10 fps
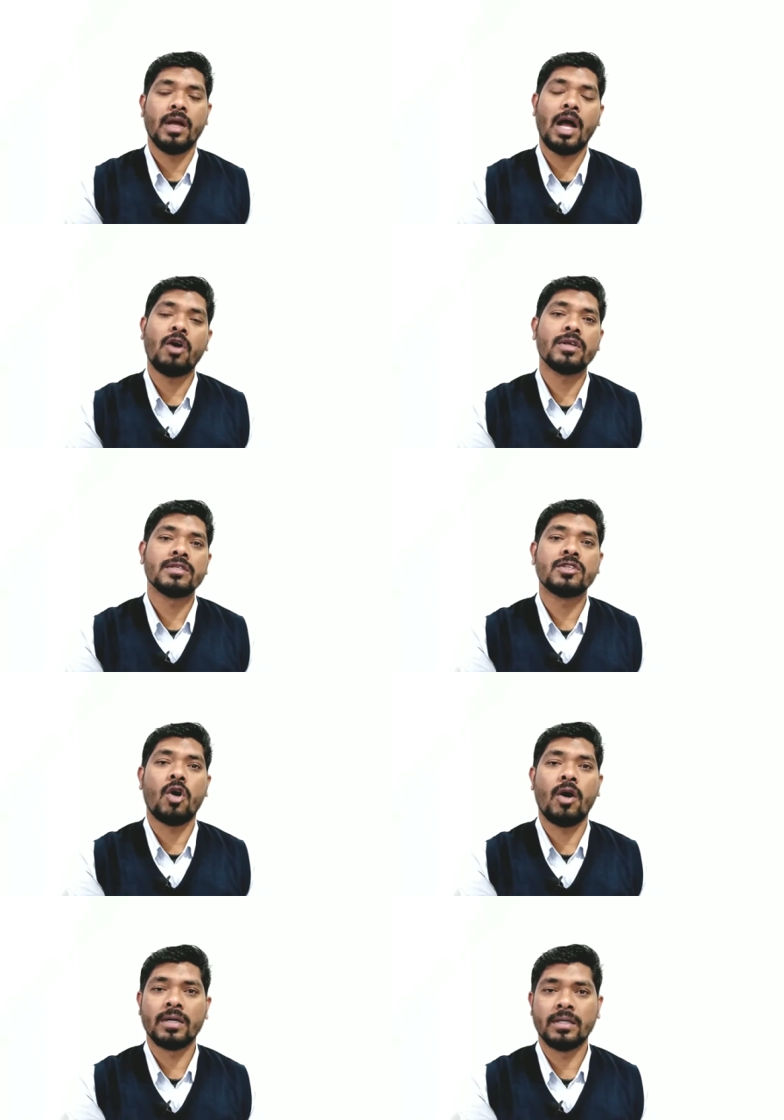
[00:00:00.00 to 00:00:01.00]
How does it
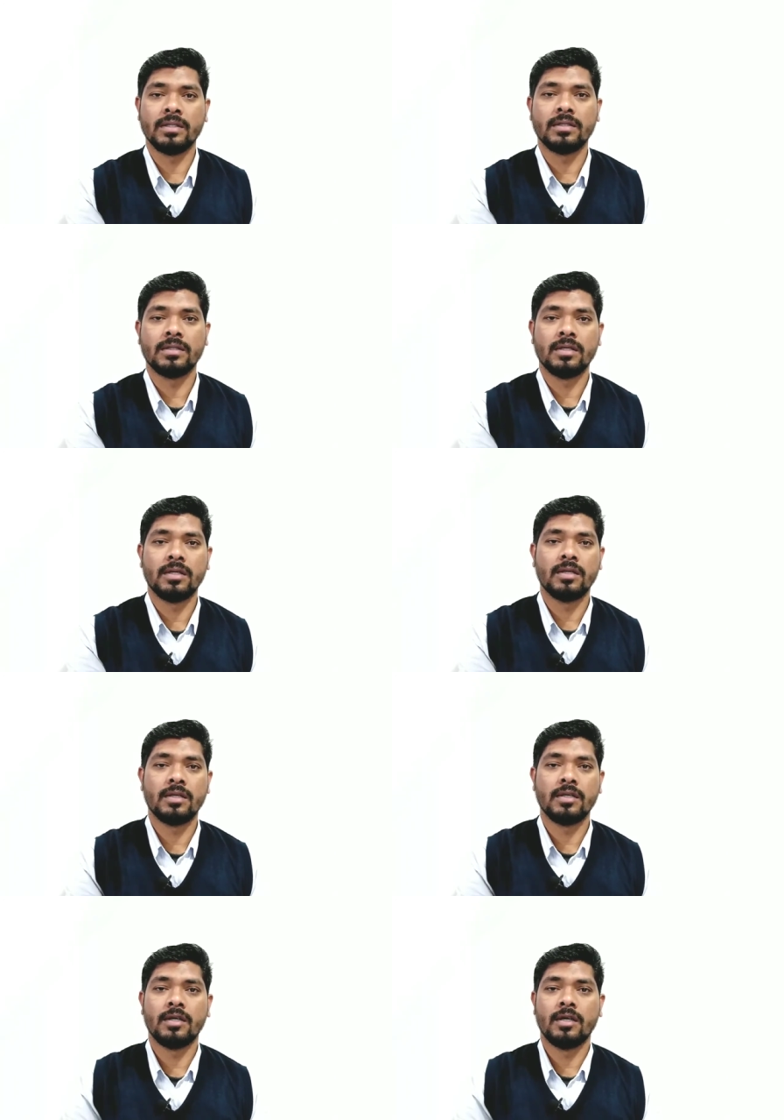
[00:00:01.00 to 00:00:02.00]
occur?
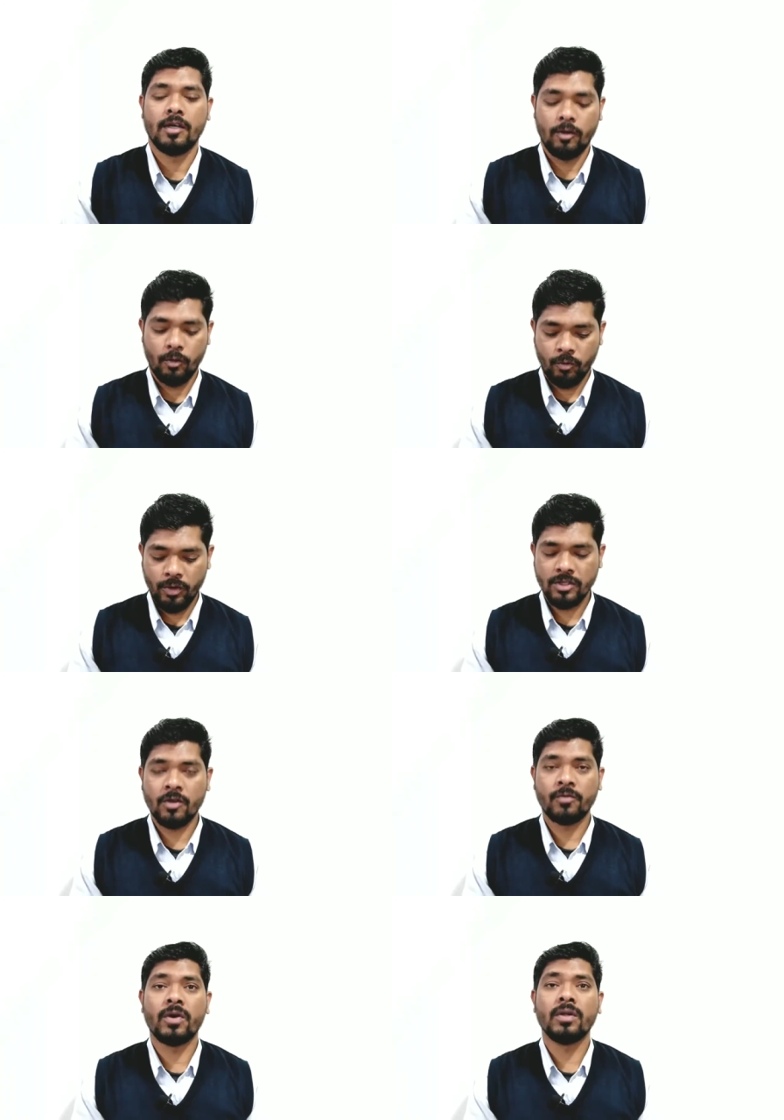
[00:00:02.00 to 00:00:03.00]
First
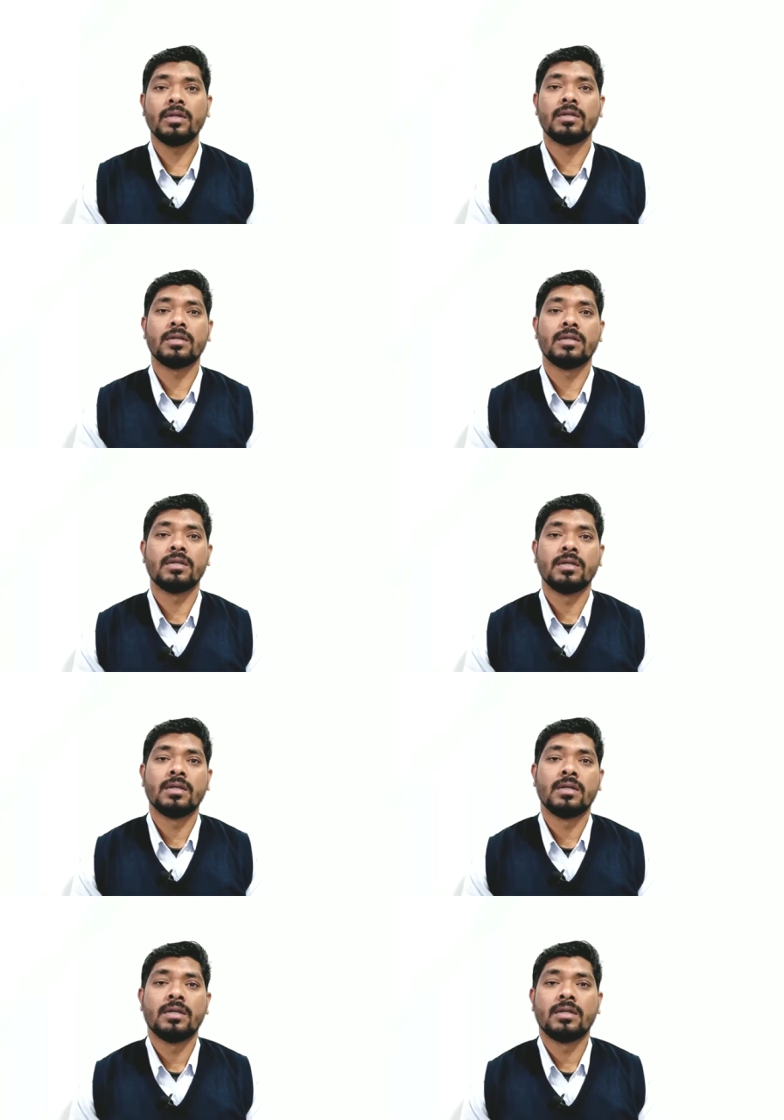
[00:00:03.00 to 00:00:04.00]
of all,
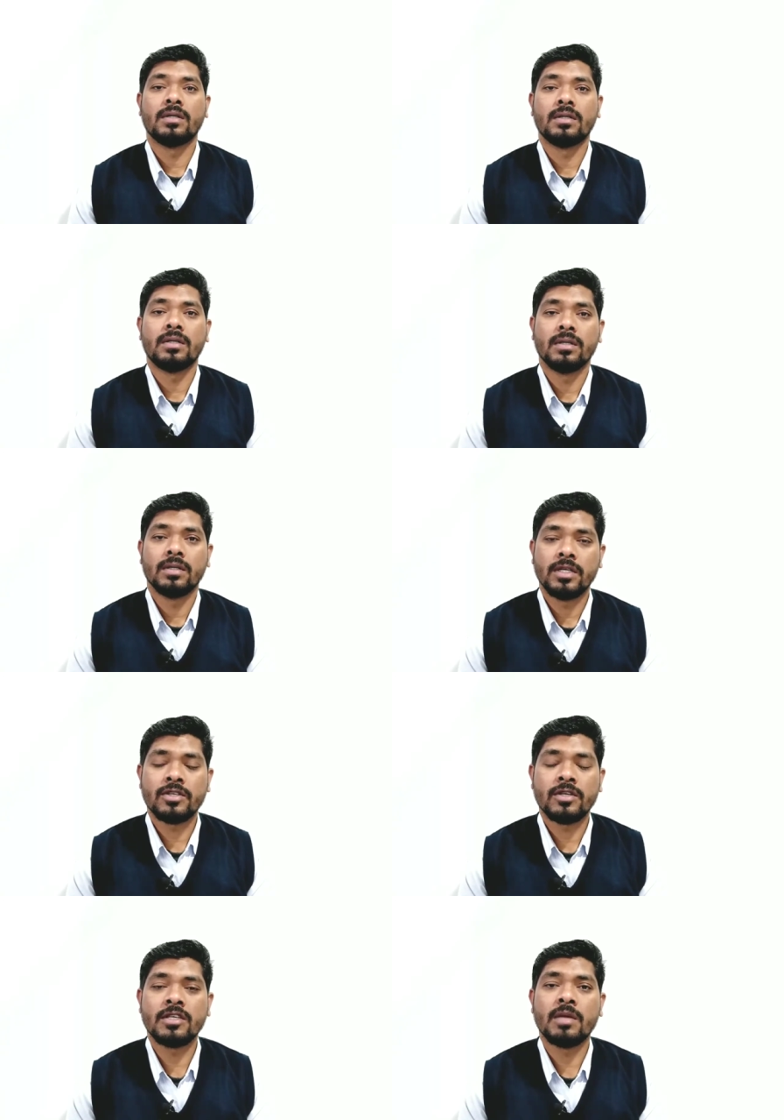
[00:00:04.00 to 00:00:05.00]

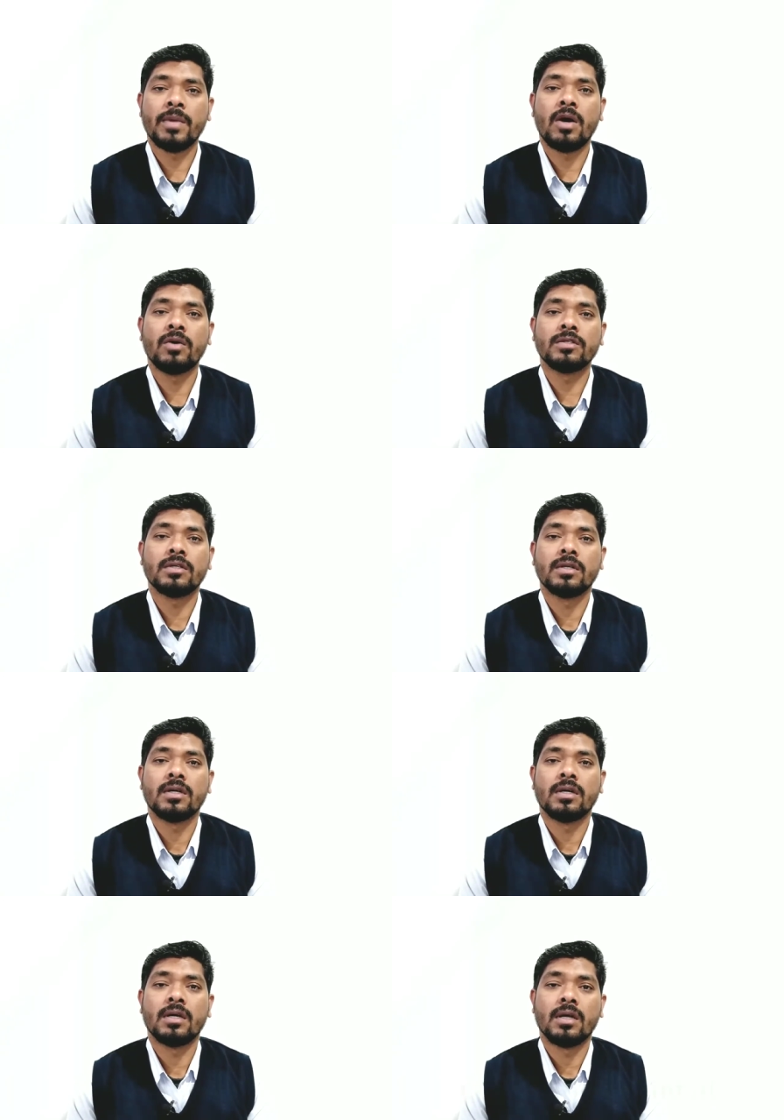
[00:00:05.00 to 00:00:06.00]
discussing about
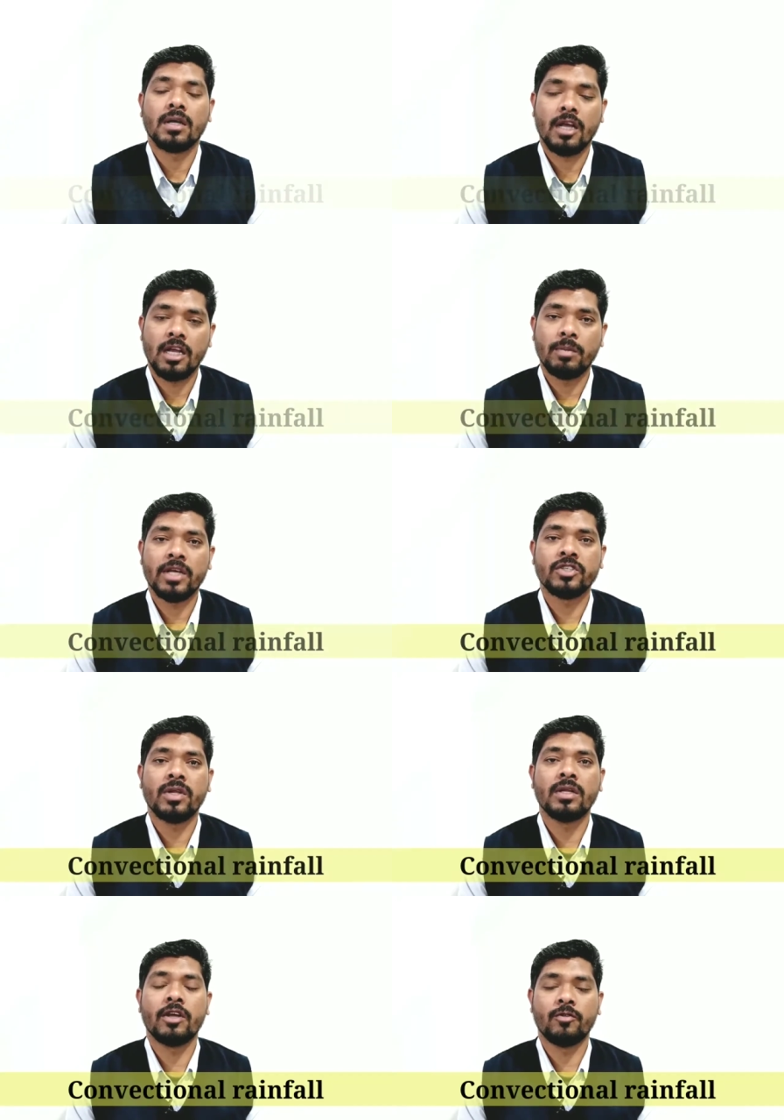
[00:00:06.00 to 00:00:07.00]

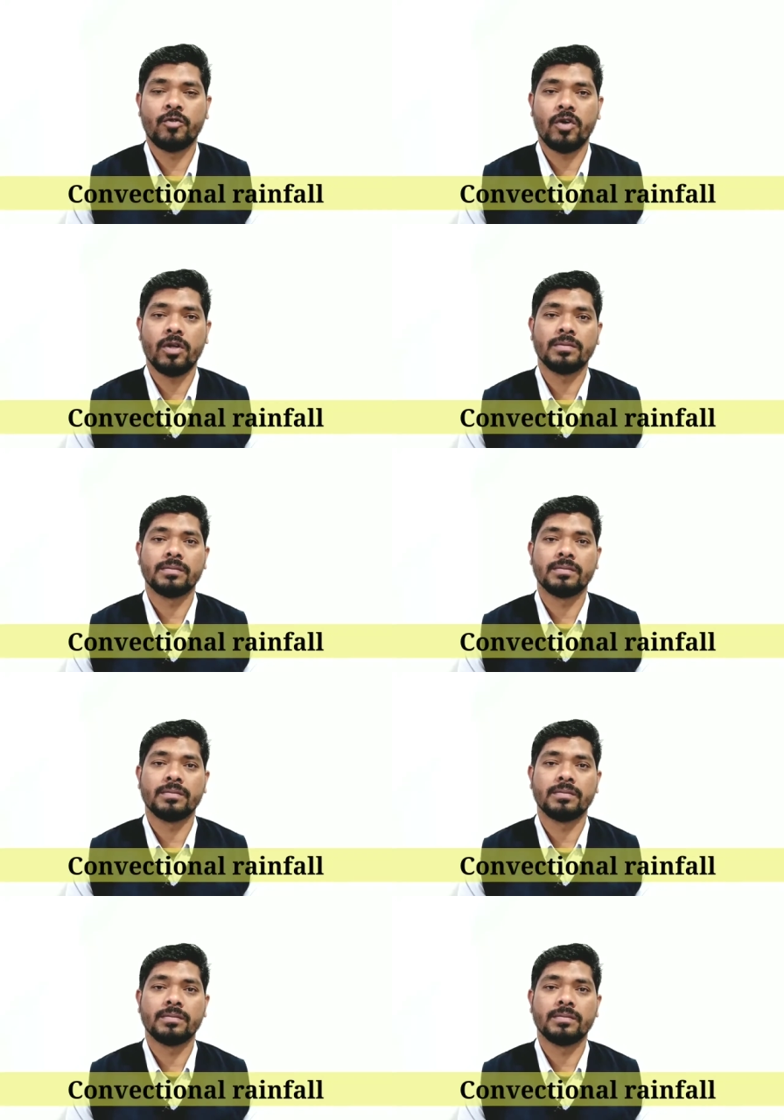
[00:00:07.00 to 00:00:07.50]
convectional rainfall.